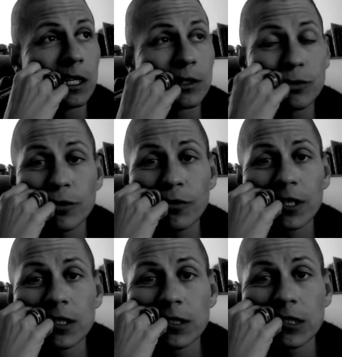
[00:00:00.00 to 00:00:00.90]
And truth
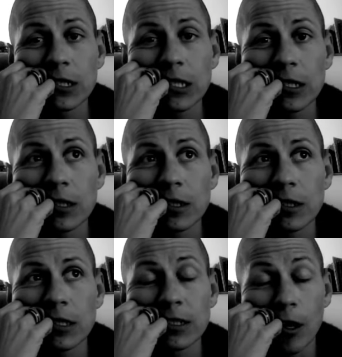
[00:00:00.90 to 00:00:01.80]
is, it,
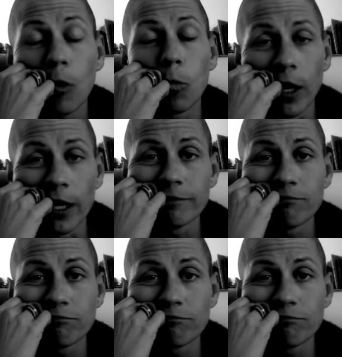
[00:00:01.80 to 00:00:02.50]
it's all one.